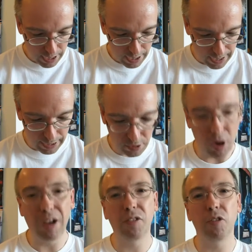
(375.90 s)
And
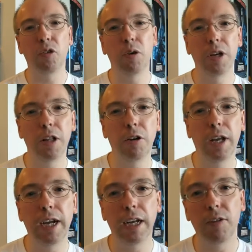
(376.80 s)
also too, another
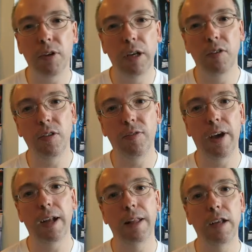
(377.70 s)
negative is the
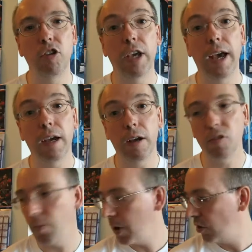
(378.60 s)
fact that you can't
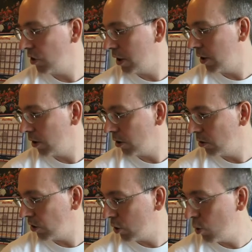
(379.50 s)
customize your
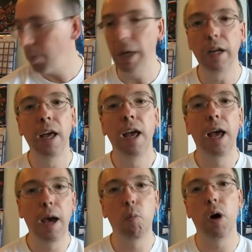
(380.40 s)
character's equipment
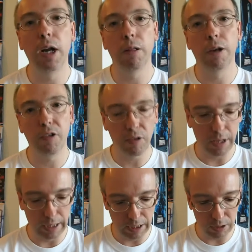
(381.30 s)
and what it looks
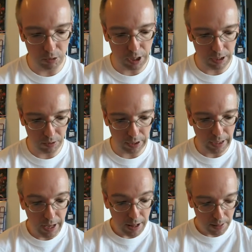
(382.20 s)
like, kind of
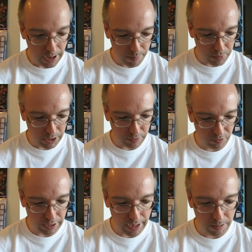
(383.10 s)
thing. That being
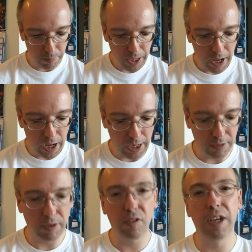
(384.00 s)
said, I
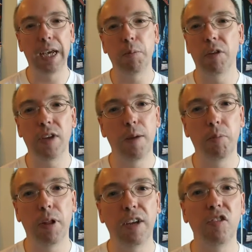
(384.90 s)
give this a game a 10
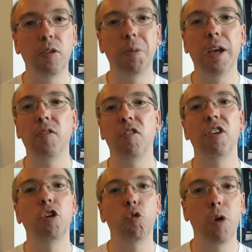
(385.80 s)
plus just because it's
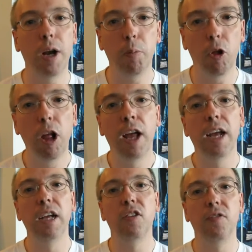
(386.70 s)
incredible,
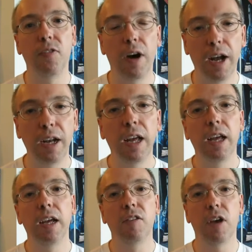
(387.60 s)
it's fun,
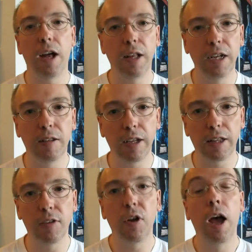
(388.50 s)
it's highly
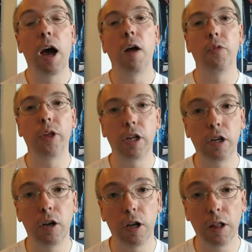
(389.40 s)
addictive. I think
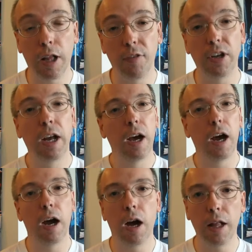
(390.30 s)
you're going to love it.
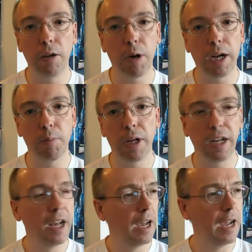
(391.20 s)
I highly recommend
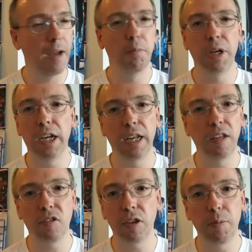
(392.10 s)
it. I haven't been
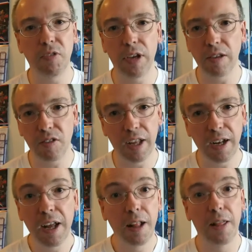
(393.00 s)
getting sleep since then.